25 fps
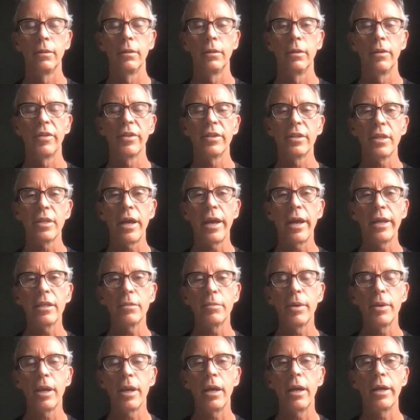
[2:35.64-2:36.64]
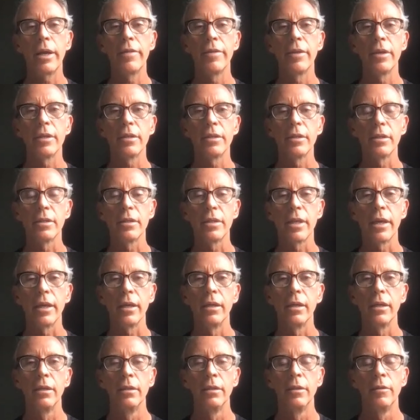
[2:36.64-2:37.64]
The science behind this is that
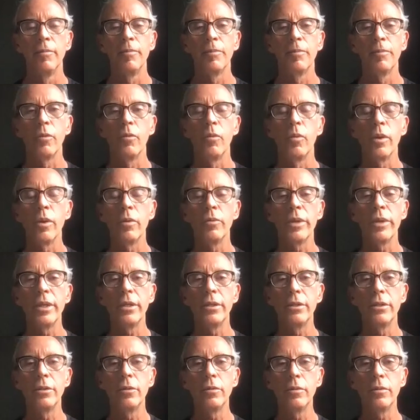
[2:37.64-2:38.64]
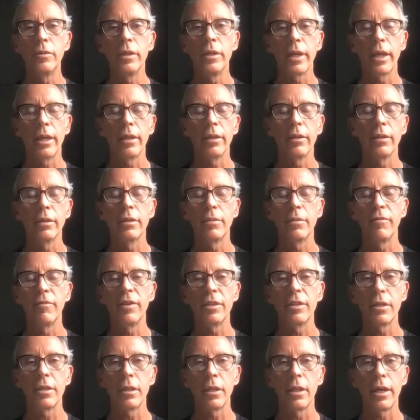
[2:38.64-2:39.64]
when we do the
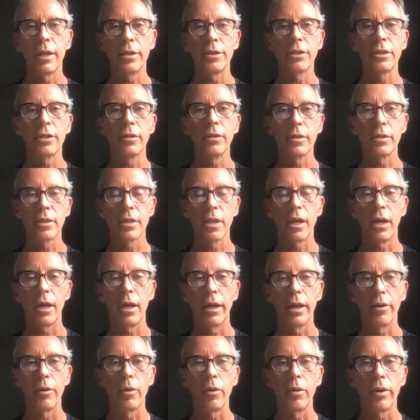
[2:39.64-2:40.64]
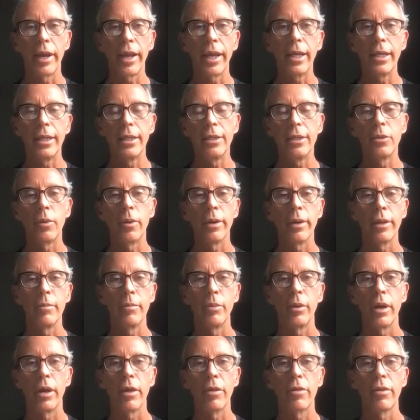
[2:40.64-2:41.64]
physiological sigh or 80-20
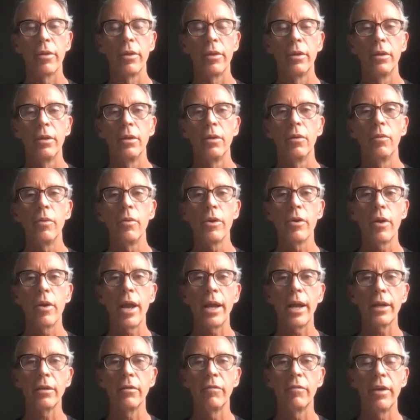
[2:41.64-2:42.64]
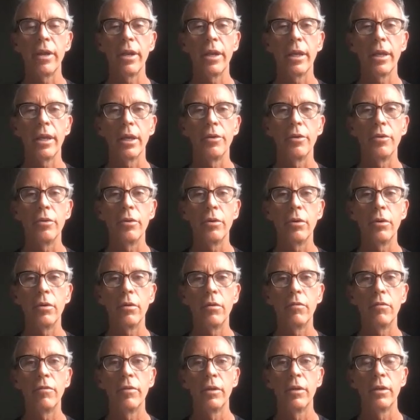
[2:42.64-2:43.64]
breath, we are activating a
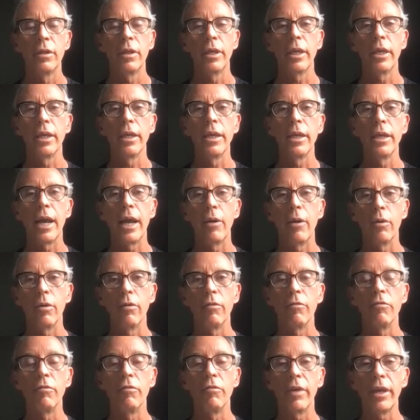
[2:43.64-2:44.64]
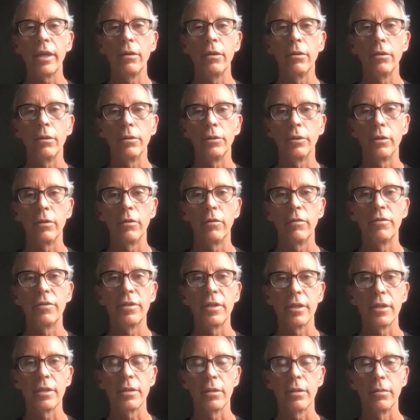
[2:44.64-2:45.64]
nerve in our vagal nerve
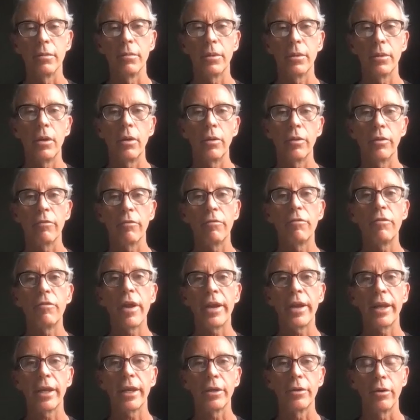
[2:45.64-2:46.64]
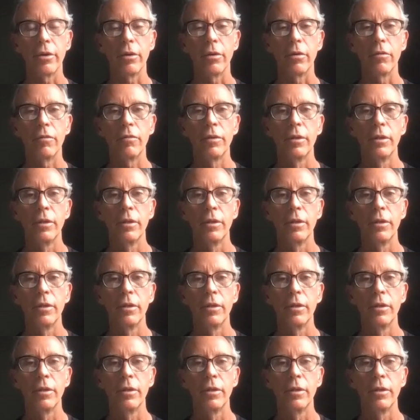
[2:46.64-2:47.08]
system called the phrenic nerve.